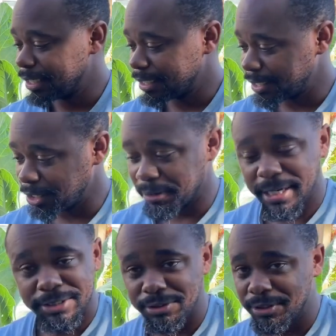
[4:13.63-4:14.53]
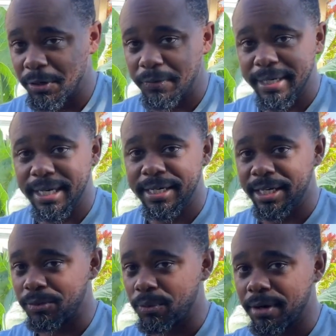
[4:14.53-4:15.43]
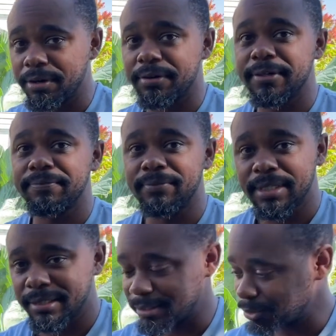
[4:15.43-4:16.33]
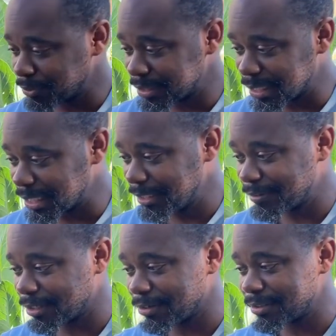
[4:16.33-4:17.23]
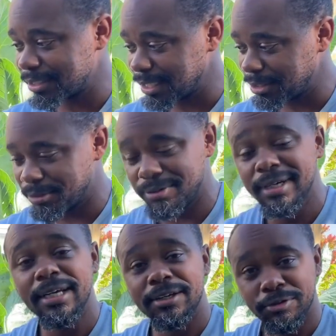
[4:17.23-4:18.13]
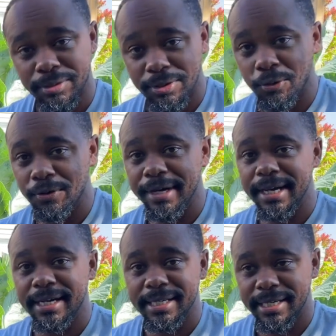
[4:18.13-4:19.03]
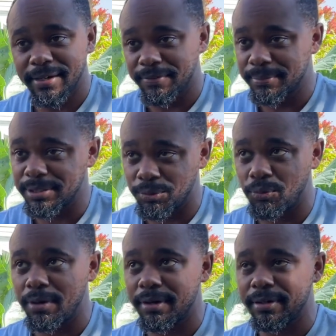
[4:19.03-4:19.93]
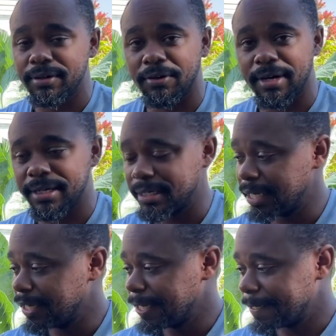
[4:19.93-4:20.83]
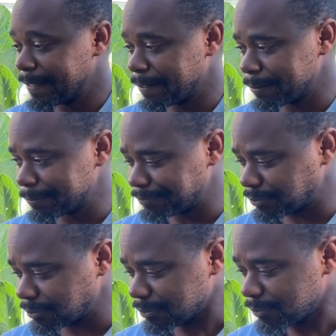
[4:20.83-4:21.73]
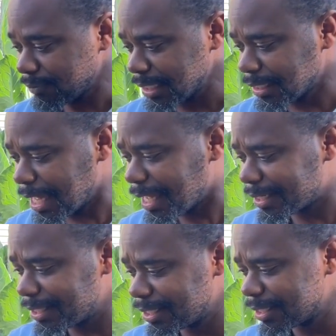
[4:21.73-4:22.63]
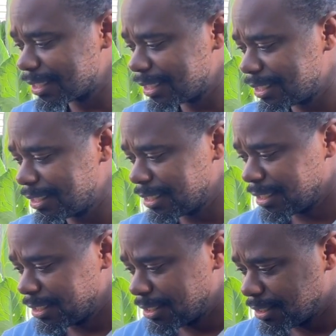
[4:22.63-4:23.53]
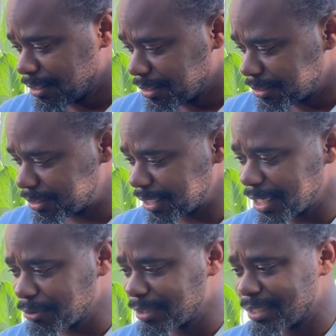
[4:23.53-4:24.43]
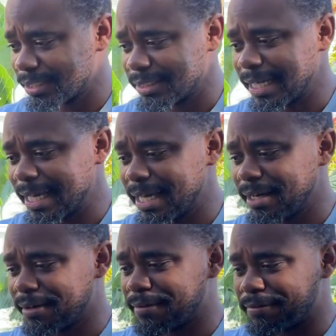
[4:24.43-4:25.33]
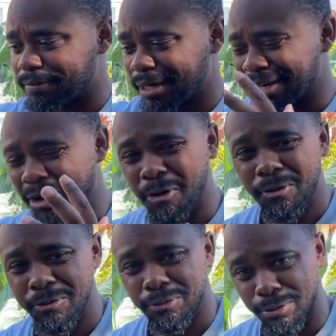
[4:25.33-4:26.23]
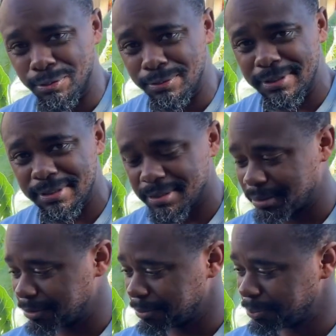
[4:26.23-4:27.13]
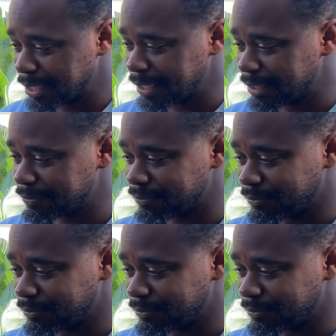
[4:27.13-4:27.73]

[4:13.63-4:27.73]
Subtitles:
They'll let you know when they need watering. As soon as a leaf turns yellow, you can go ahead and give them some water, right? Now, ideally, celery does not have long roots, but